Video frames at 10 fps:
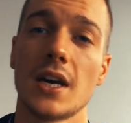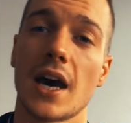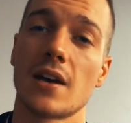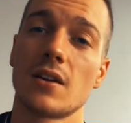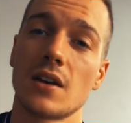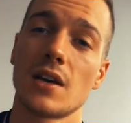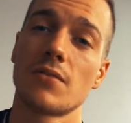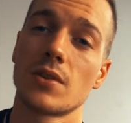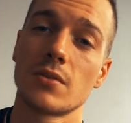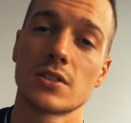And if
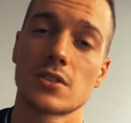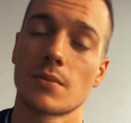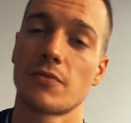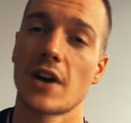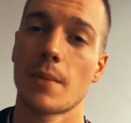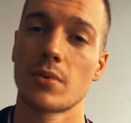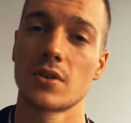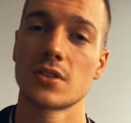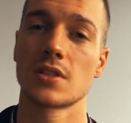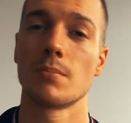they're in some fat
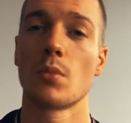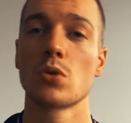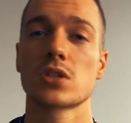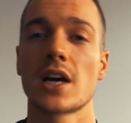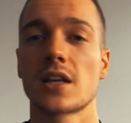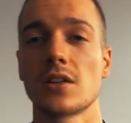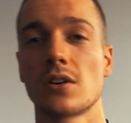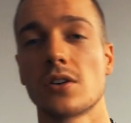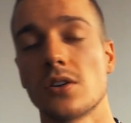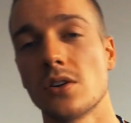burners, they're most likely
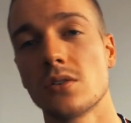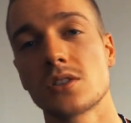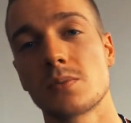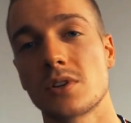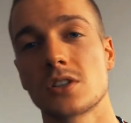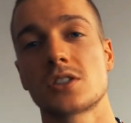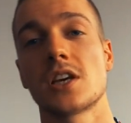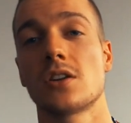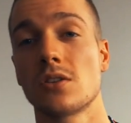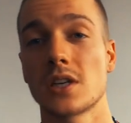underdosed because
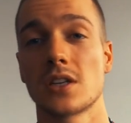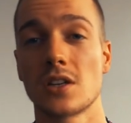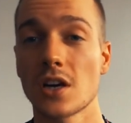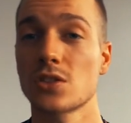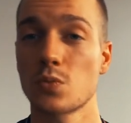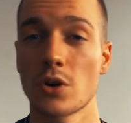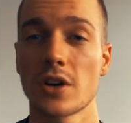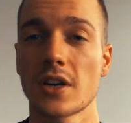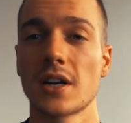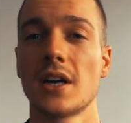it does
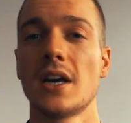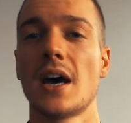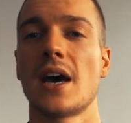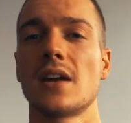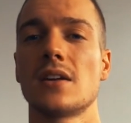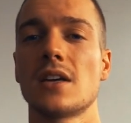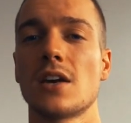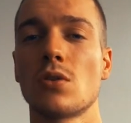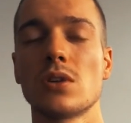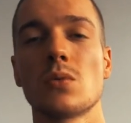work and
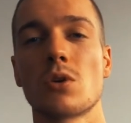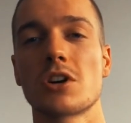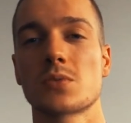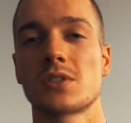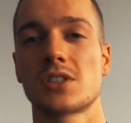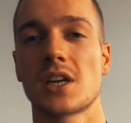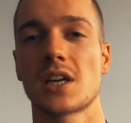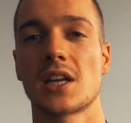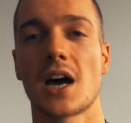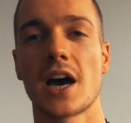it only works when
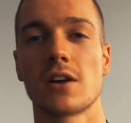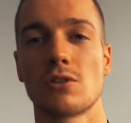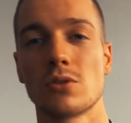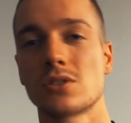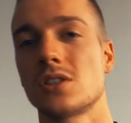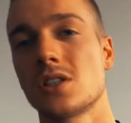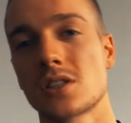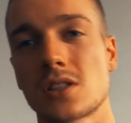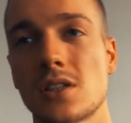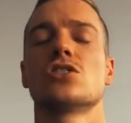taken in higher
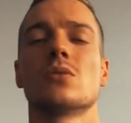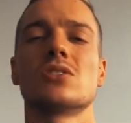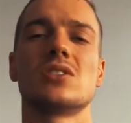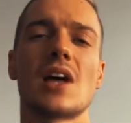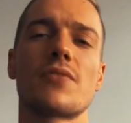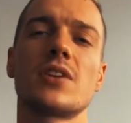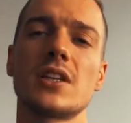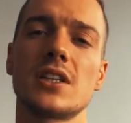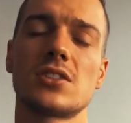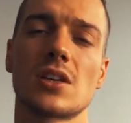dosages. So it's
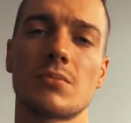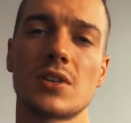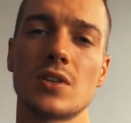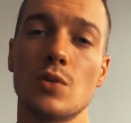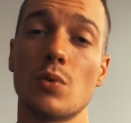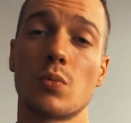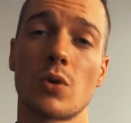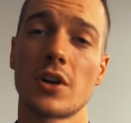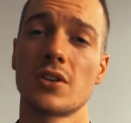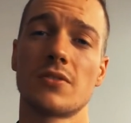definitely something you would
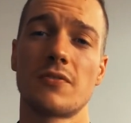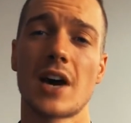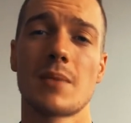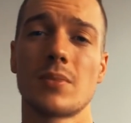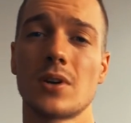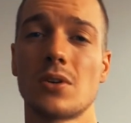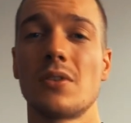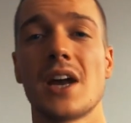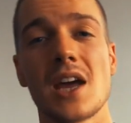want in your fat burner